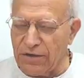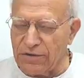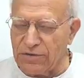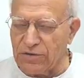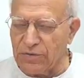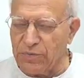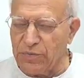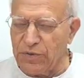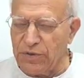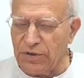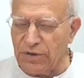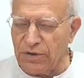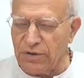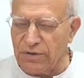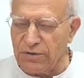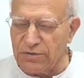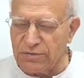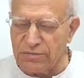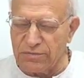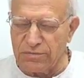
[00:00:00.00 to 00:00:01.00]
disappear.
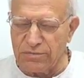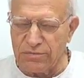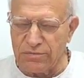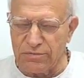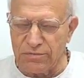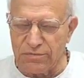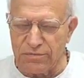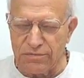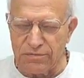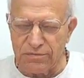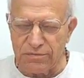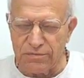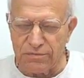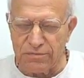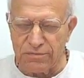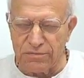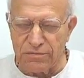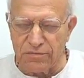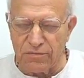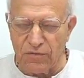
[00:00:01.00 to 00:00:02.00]

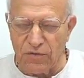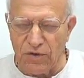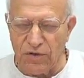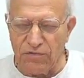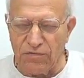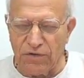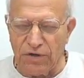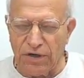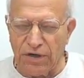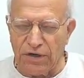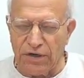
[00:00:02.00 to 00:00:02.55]
Even